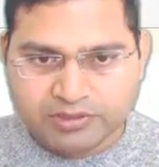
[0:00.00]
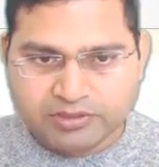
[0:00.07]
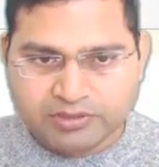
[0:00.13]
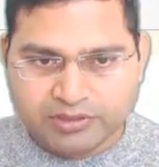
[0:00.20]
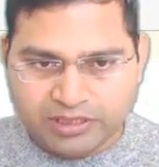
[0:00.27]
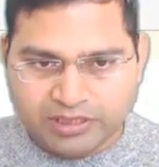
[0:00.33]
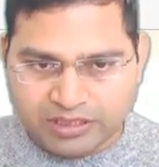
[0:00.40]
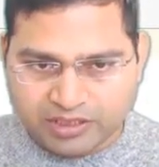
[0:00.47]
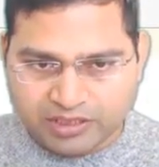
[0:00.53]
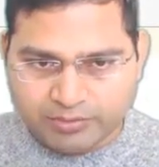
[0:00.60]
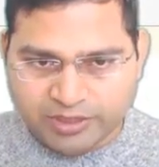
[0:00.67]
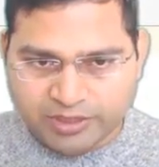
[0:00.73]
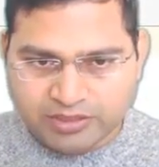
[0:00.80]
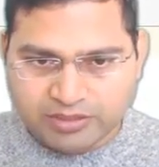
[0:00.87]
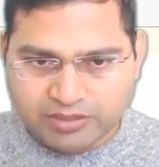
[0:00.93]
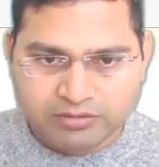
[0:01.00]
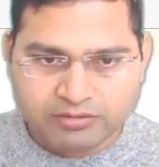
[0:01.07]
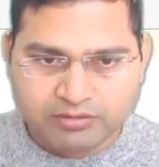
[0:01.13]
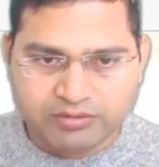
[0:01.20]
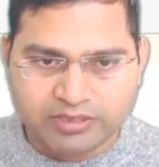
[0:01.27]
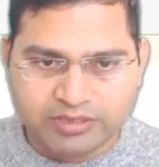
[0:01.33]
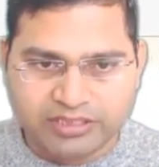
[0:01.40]
the argument
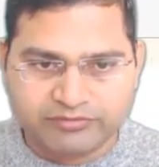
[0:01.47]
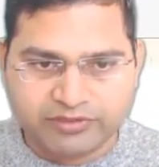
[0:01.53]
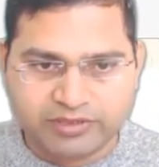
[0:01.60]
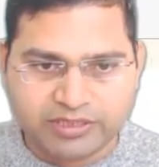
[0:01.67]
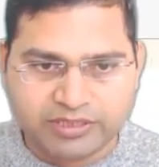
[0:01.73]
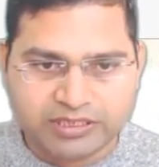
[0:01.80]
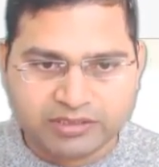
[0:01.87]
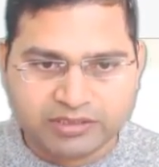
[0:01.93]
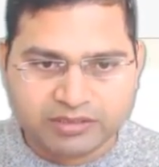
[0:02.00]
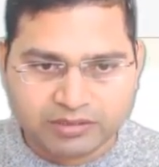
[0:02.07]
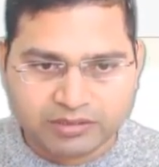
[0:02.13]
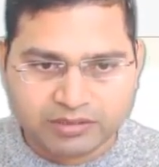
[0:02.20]
driver, right?